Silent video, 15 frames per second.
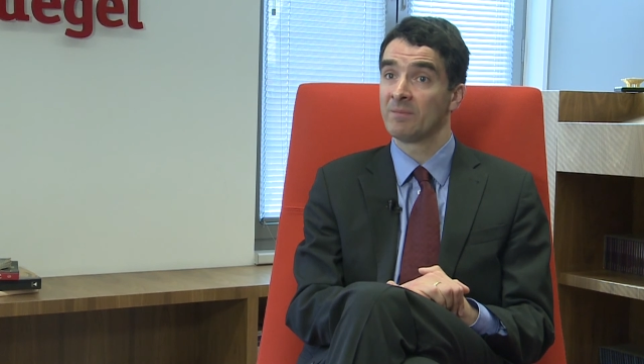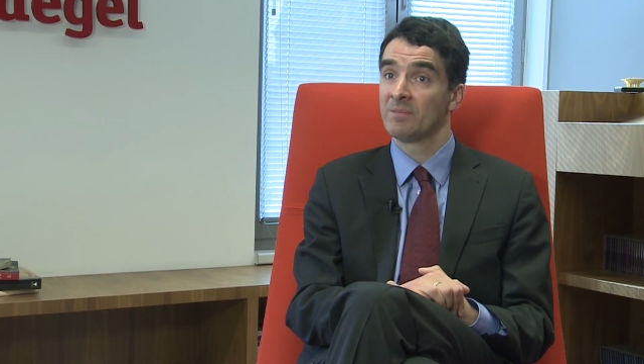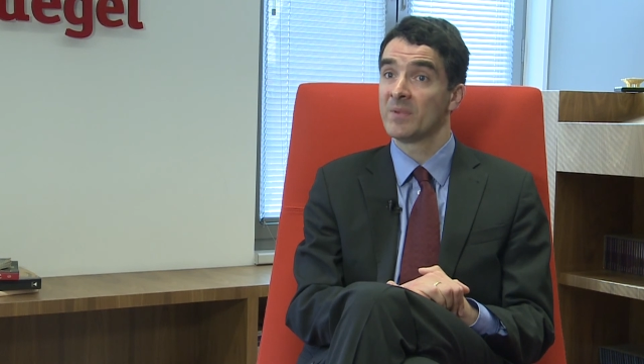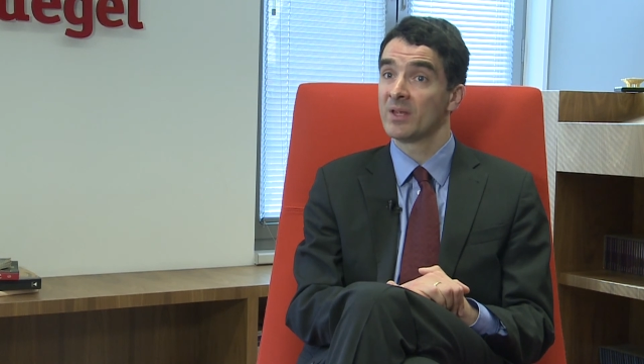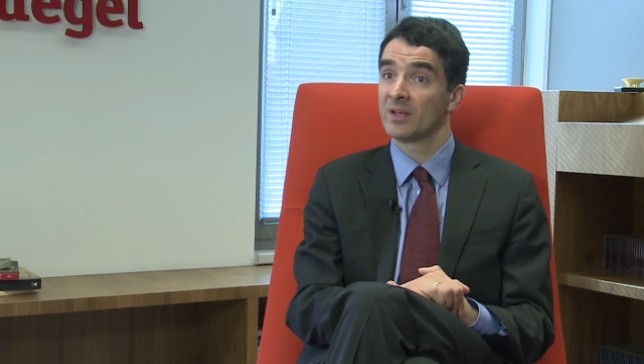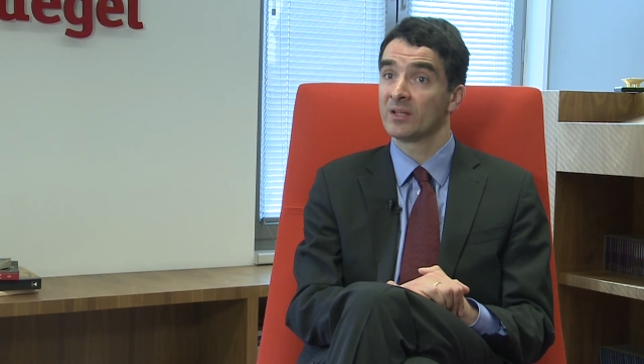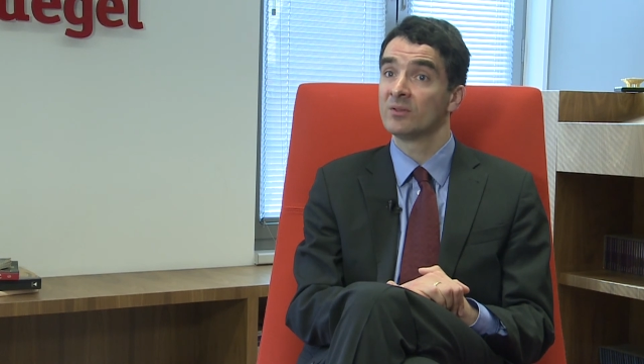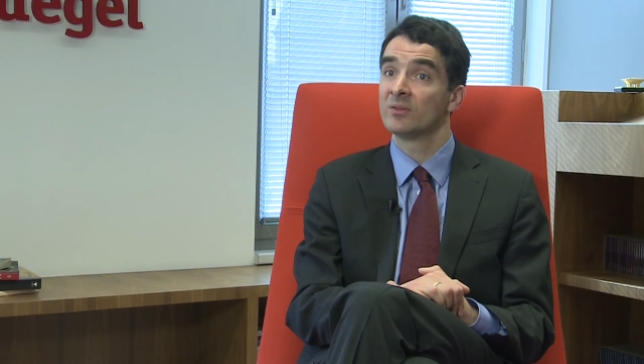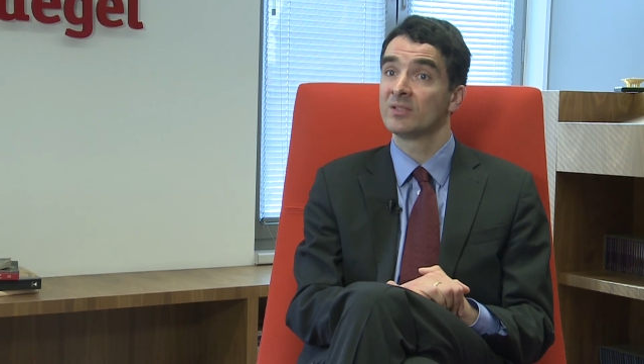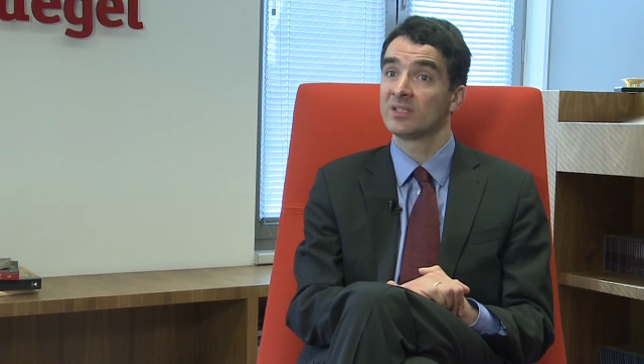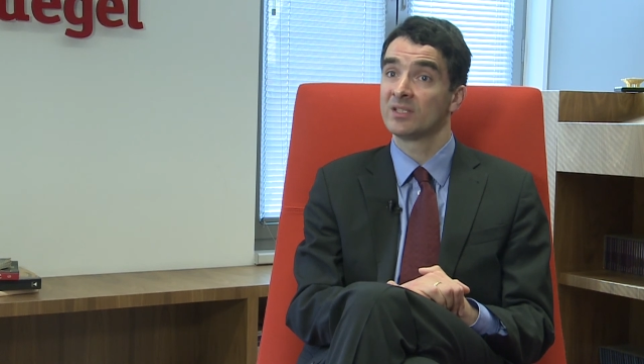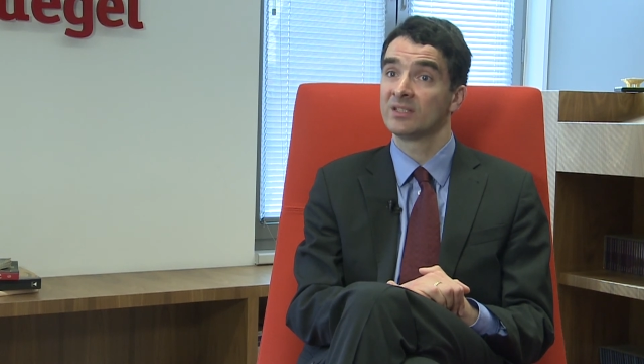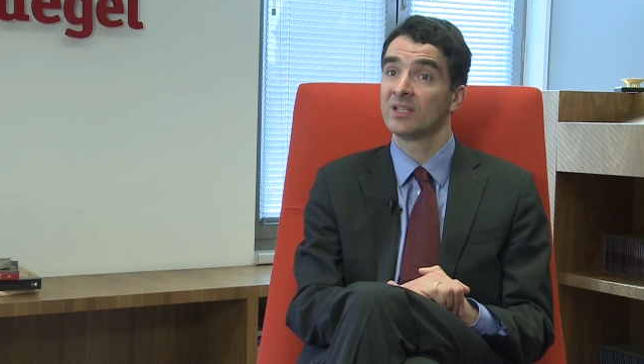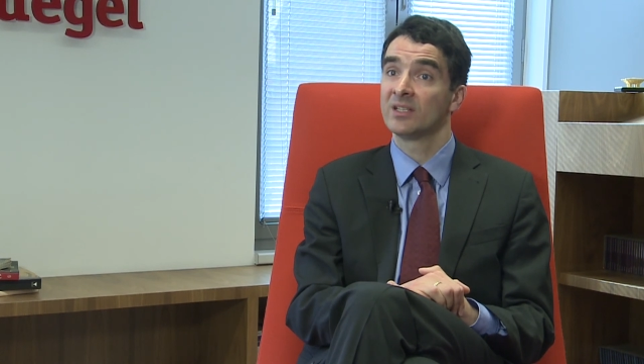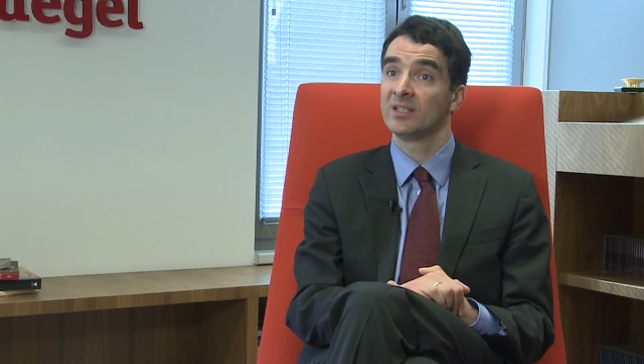then I don't
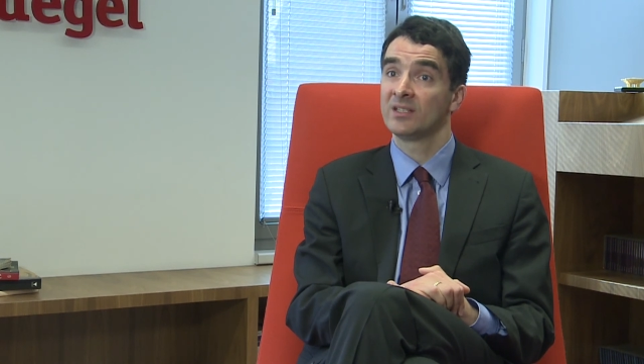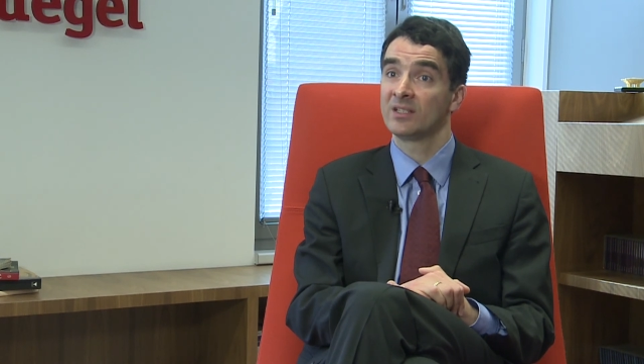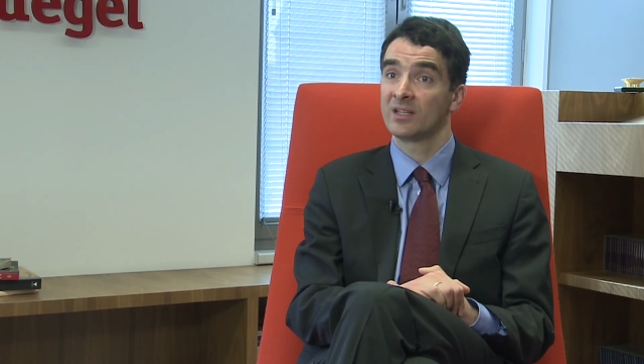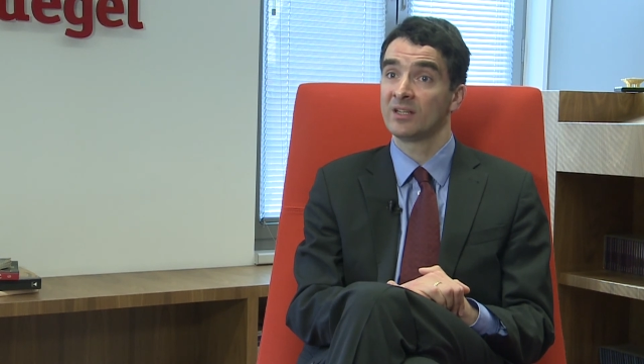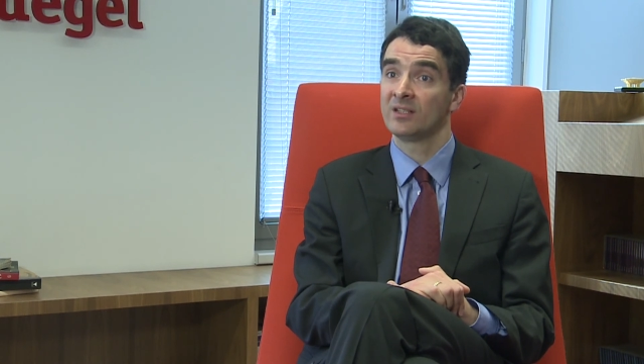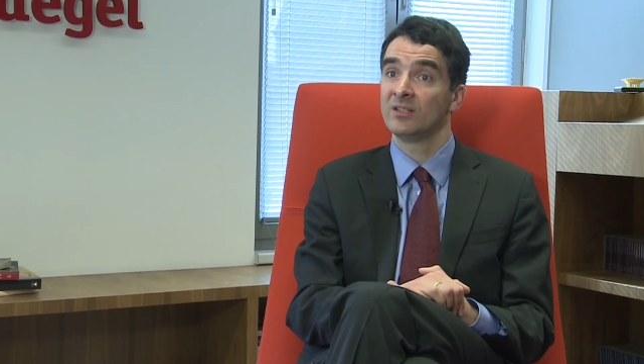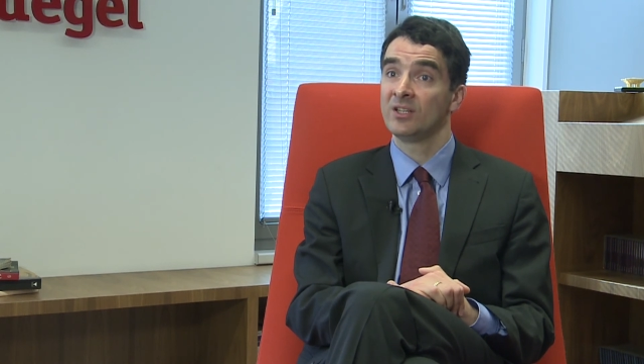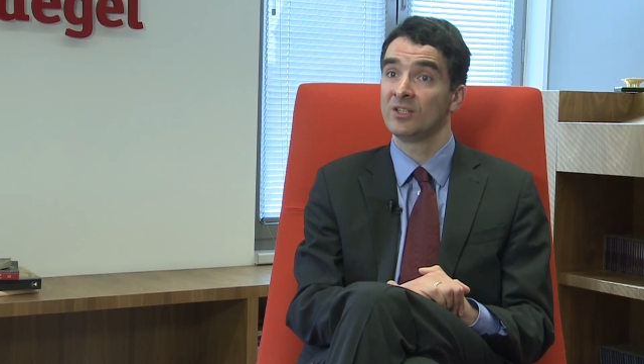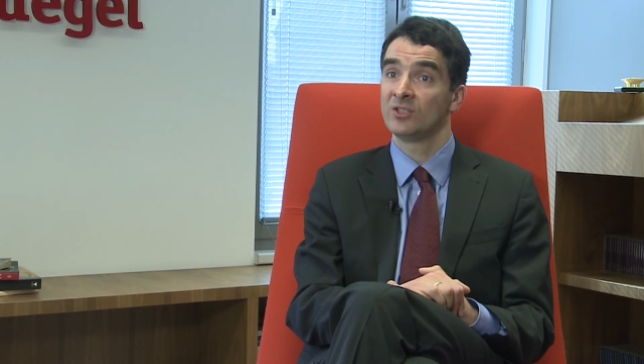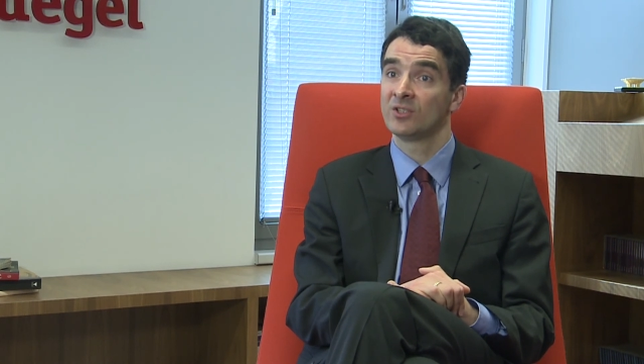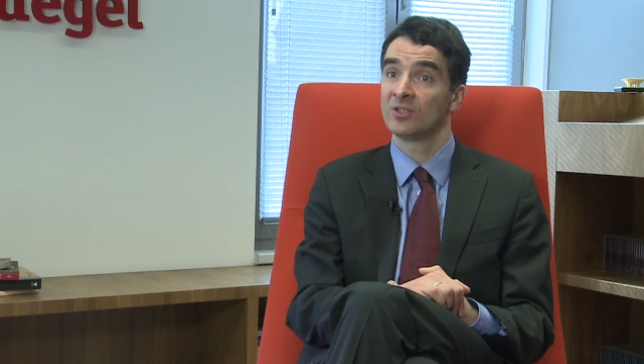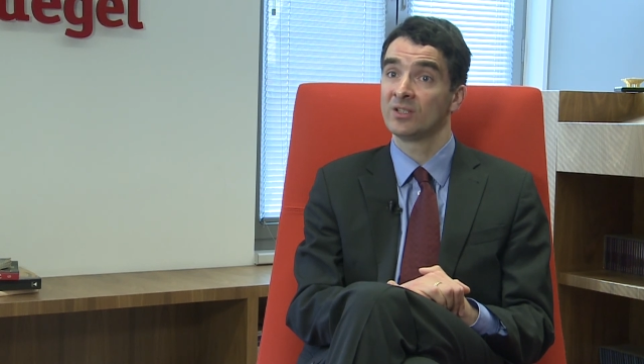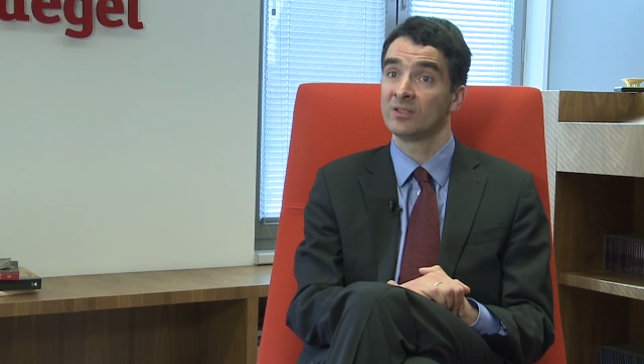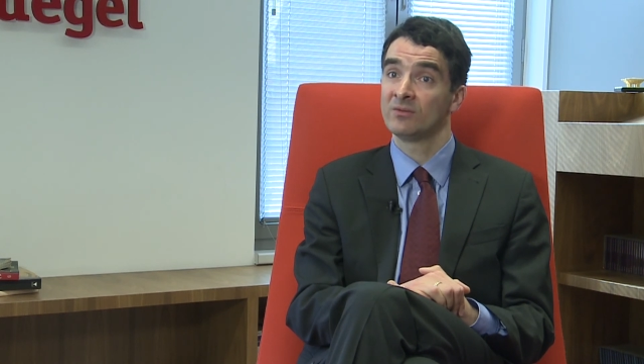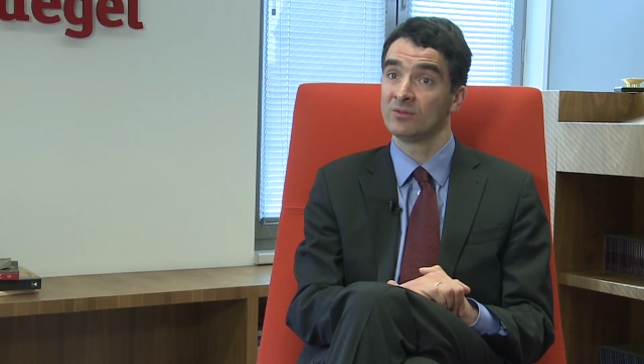think that
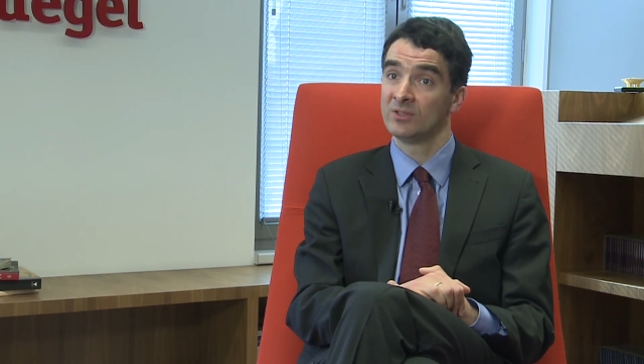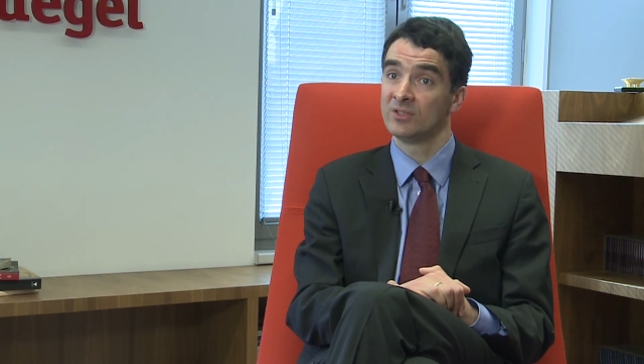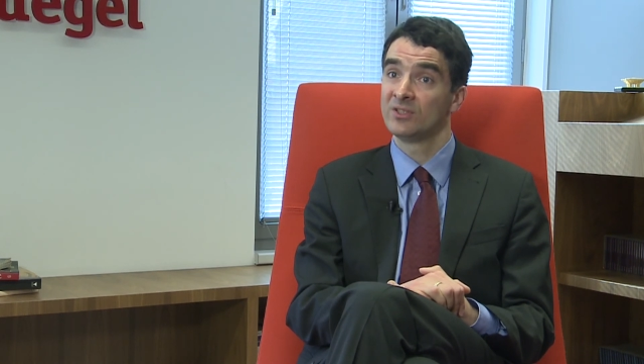it would